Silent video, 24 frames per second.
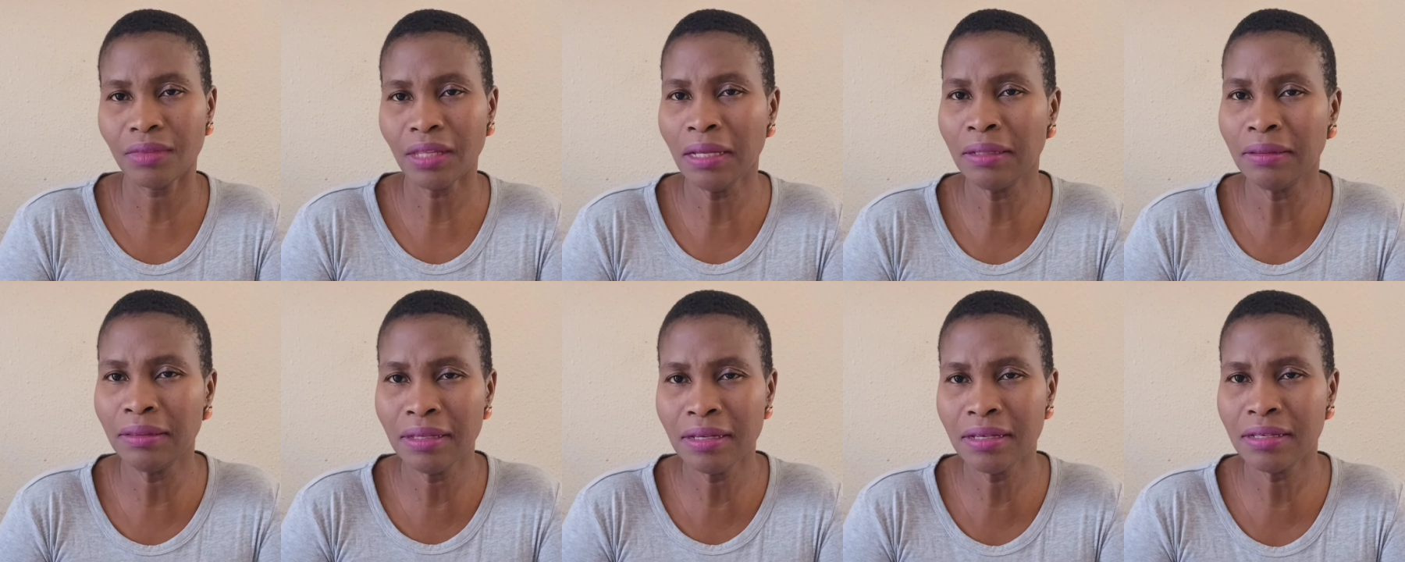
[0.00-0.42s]

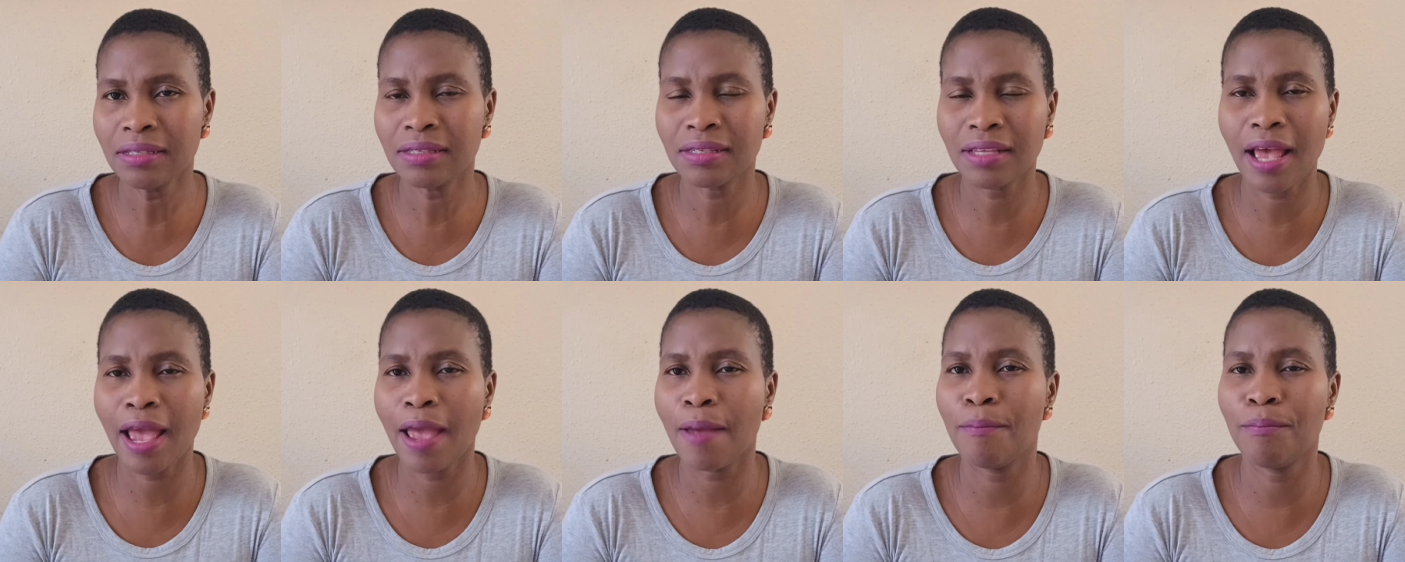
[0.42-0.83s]
this
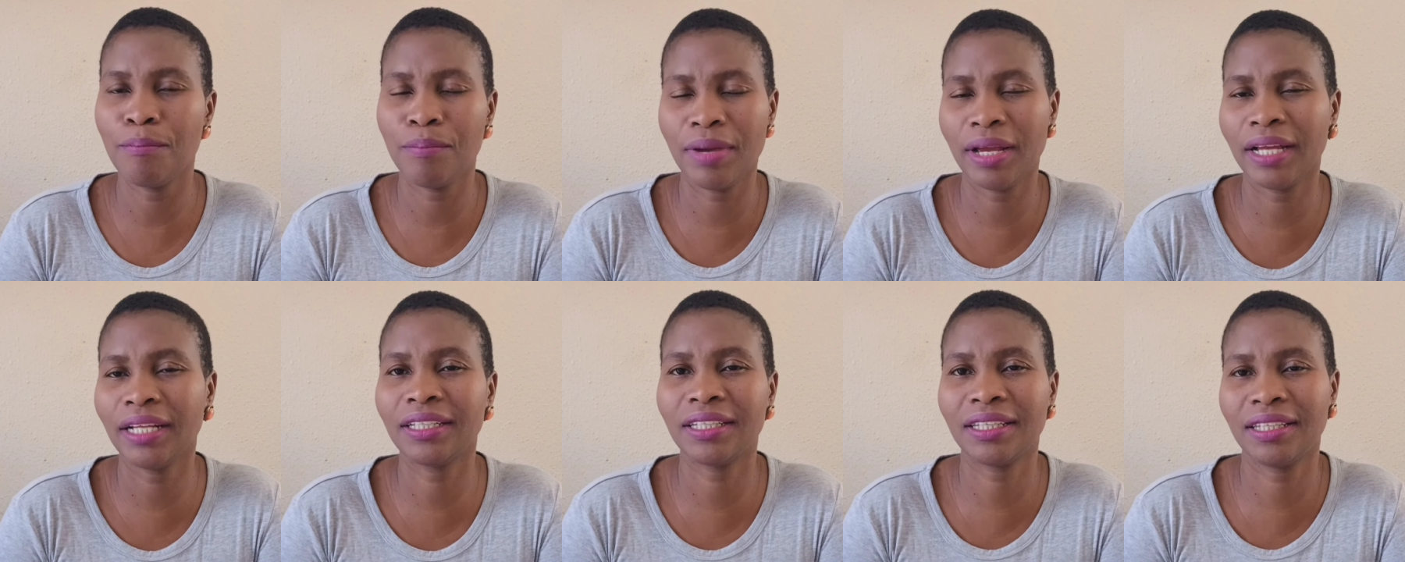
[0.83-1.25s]

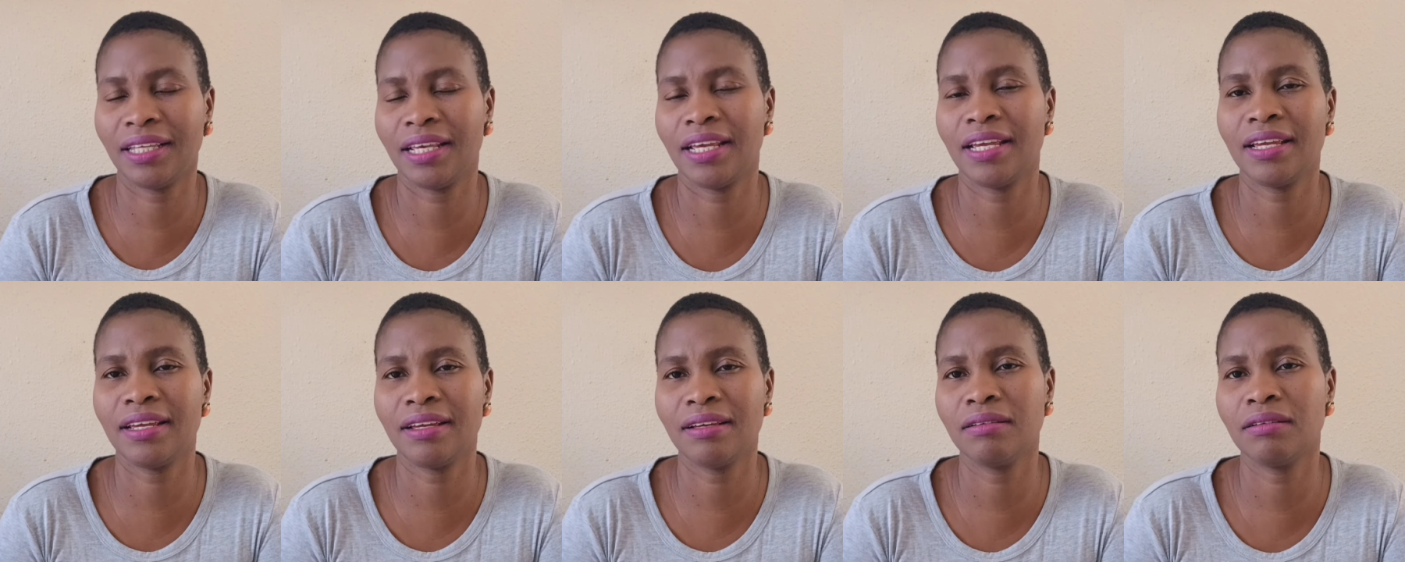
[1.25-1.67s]
maid
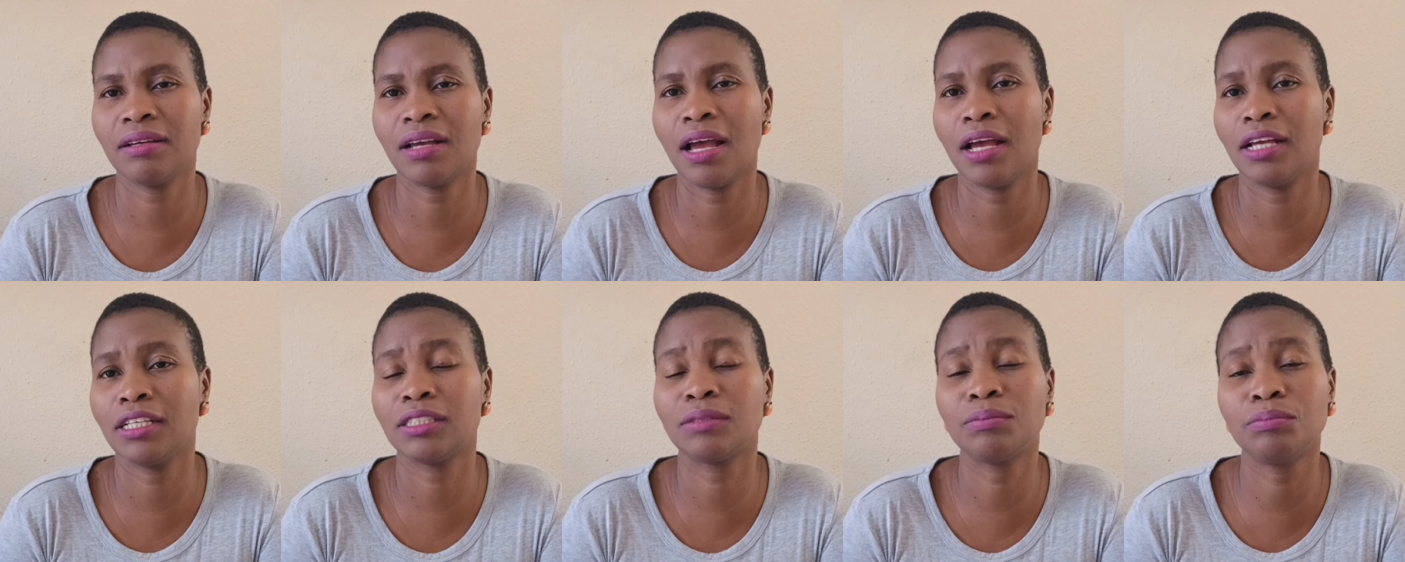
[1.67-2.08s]
thing
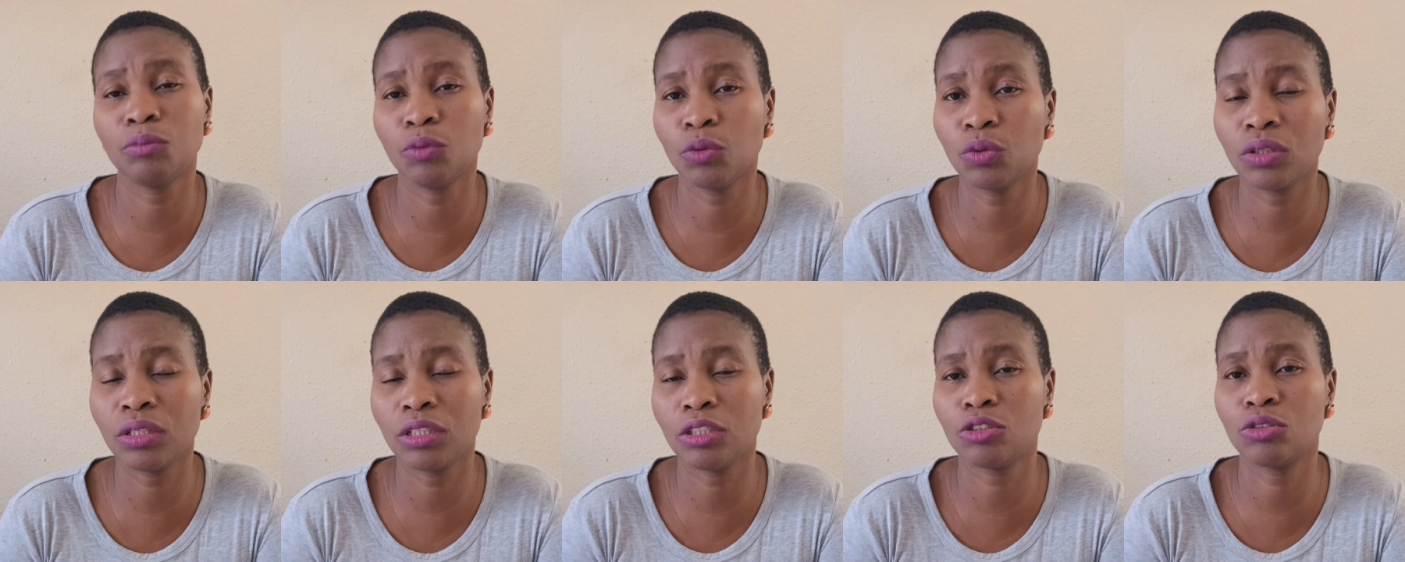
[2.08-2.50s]
smoothly.